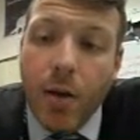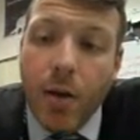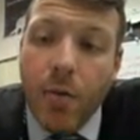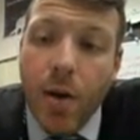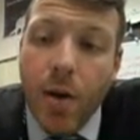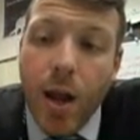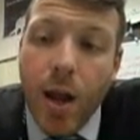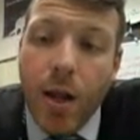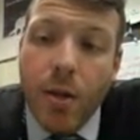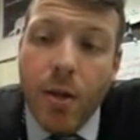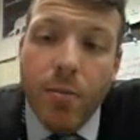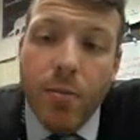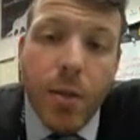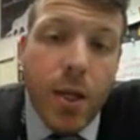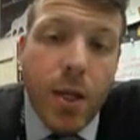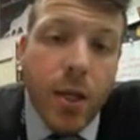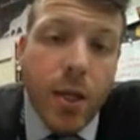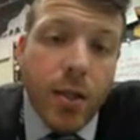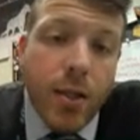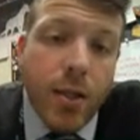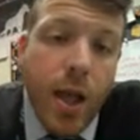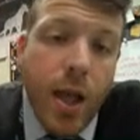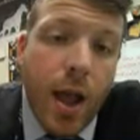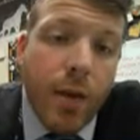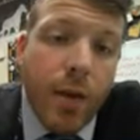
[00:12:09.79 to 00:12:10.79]
right,
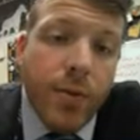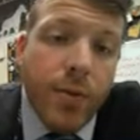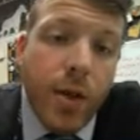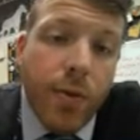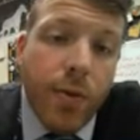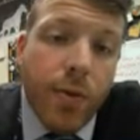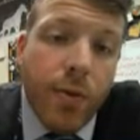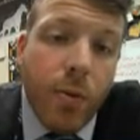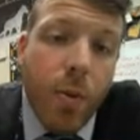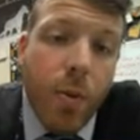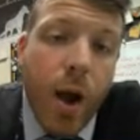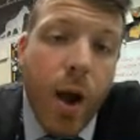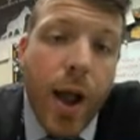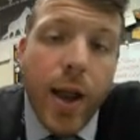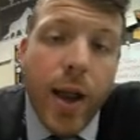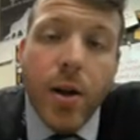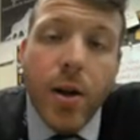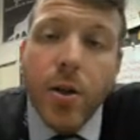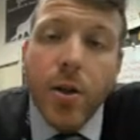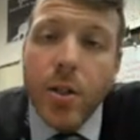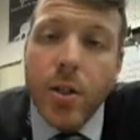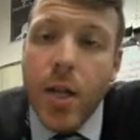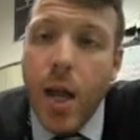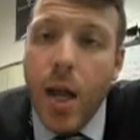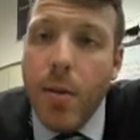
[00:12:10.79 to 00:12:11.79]
because they have different
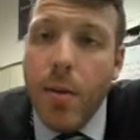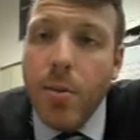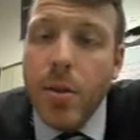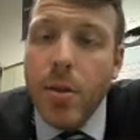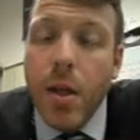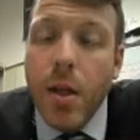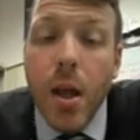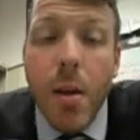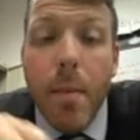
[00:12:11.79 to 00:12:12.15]
y-intercepts,